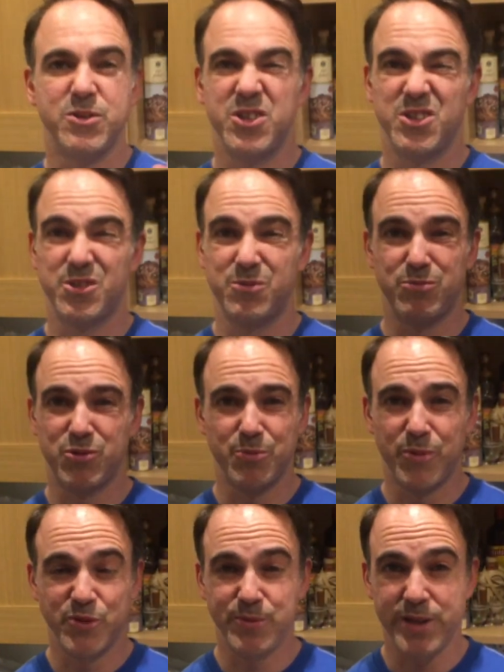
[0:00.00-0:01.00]
which is
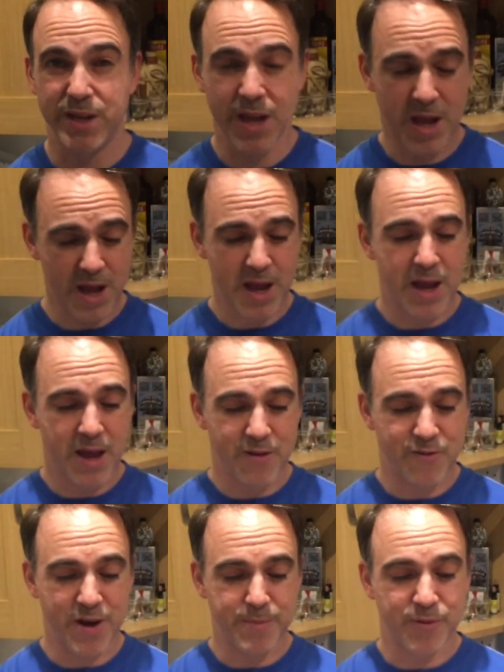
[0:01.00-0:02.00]
supposed to be
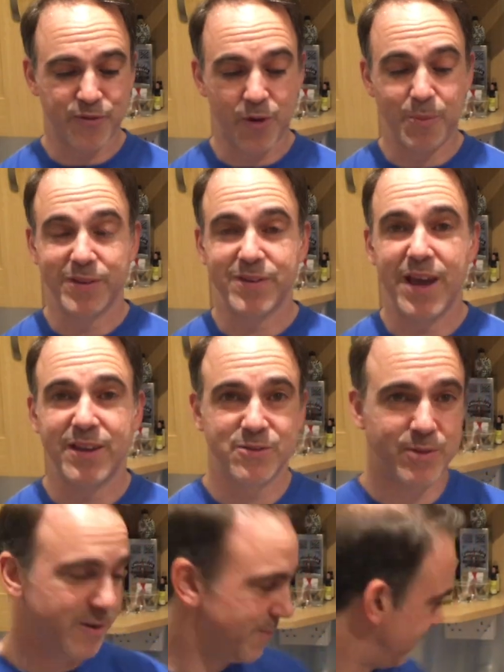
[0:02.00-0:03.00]
very performant as well.